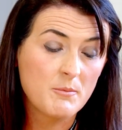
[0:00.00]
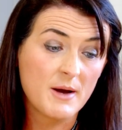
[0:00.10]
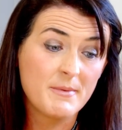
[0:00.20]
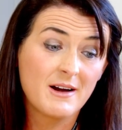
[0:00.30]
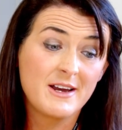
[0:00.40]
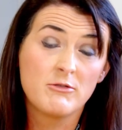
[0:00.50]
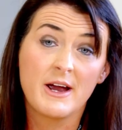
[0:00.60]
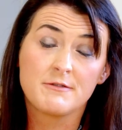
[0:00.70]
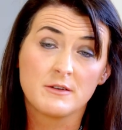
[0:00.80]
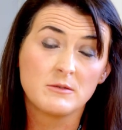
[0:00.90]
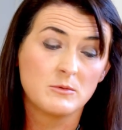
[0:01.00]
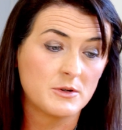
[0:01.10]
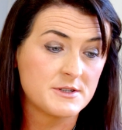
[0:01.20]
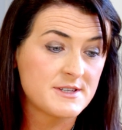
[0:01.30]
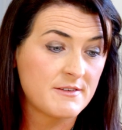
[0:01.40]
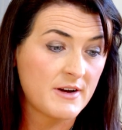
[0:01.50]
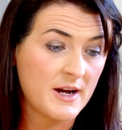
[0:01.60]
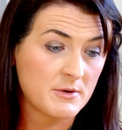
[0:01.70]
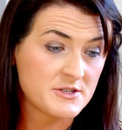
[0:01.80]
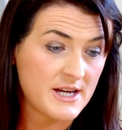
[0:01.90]
Primarily, RIFLE was
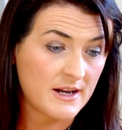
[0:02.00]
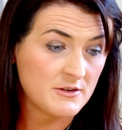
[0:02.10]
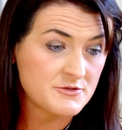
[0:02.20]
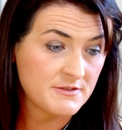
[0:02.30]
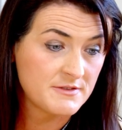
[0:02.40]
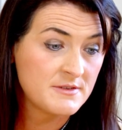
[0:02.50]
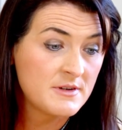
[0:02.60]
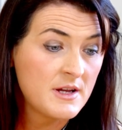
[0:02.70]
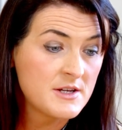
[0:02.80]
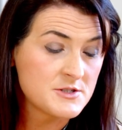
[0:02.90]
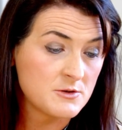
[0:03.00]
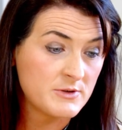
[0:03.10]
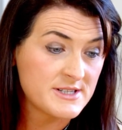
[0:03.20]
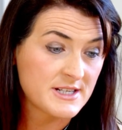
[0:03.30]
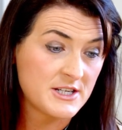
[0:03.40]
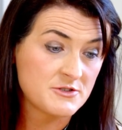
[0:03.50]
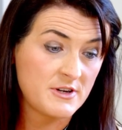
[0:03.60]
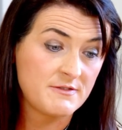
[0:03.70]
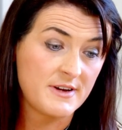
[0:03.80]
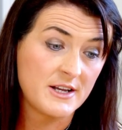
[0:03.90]
very much adult driven, so risk,
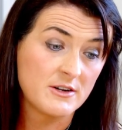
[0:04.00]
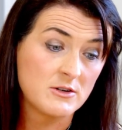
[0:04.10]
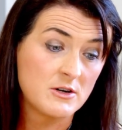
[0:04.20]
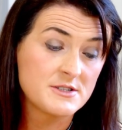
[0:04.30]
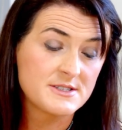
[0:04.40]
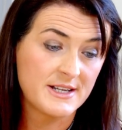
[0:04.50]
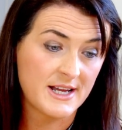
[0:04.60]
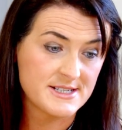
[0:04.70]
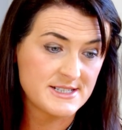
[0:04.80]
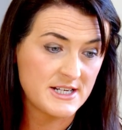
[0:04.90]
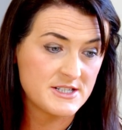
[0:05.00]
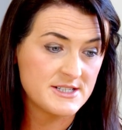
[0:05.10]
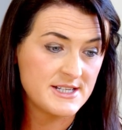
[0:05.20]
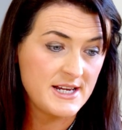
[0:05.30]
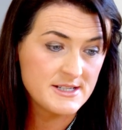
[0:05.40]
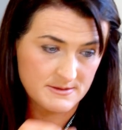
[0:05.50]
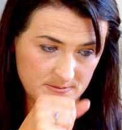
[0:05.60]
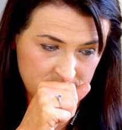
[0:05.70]
injury, failure, loss and end stage disease.